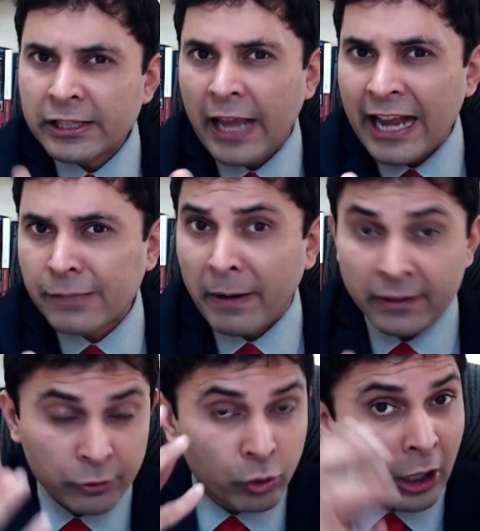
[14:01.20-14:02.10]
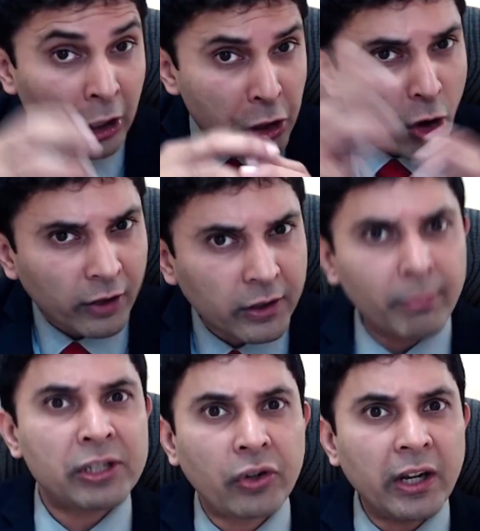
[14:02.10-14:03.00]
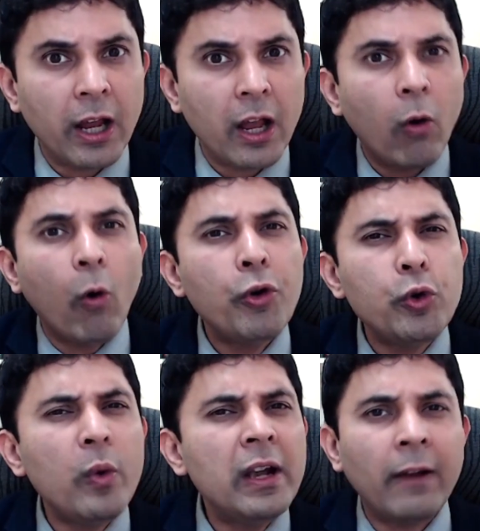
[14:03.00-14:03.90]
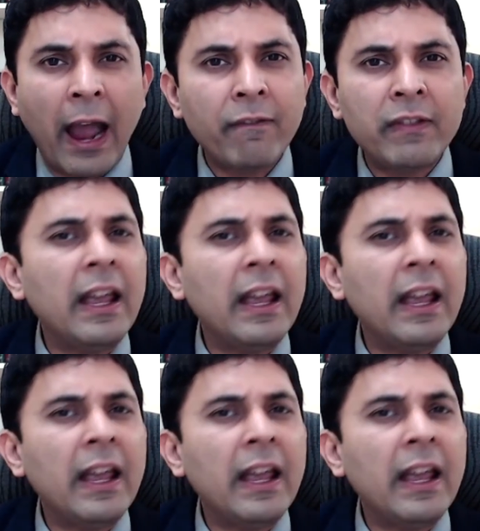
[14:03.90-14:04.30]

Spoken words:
aspect, that you unlock the mystery, you will have the